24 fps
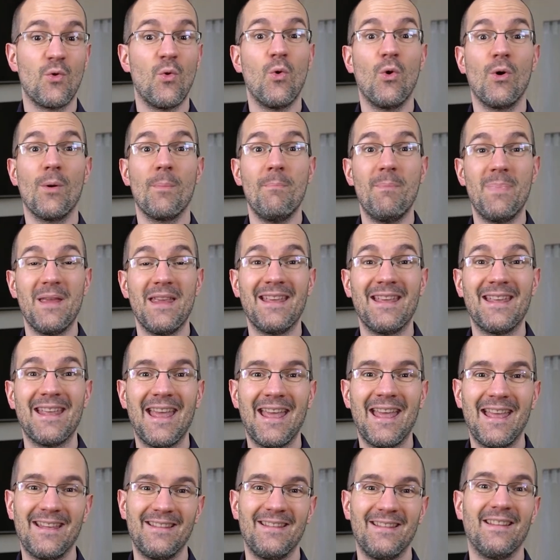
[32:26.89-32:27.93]
or big
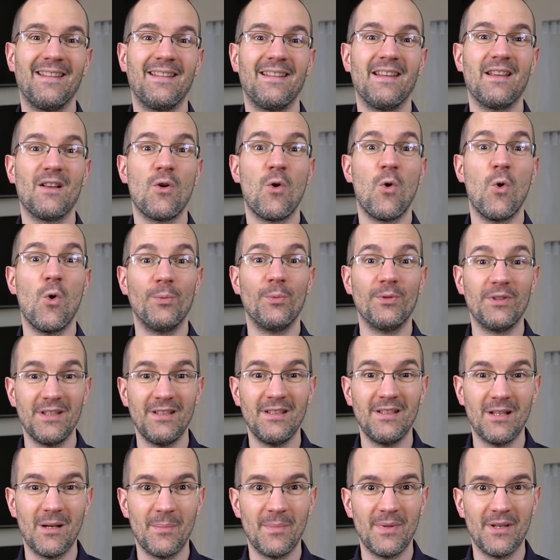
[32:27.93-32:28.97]
existing
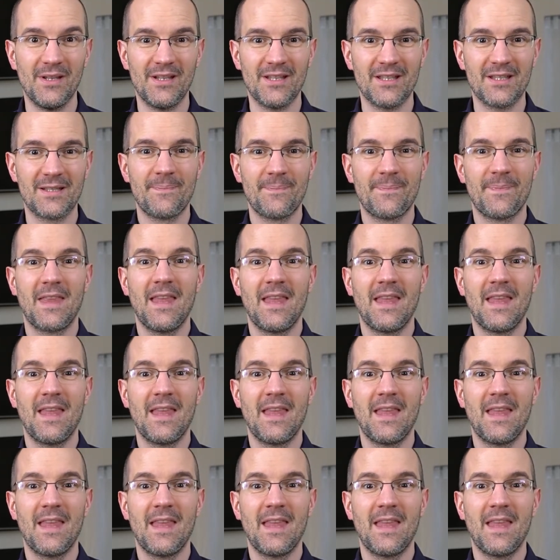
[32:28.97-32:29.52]
opt-in numbers.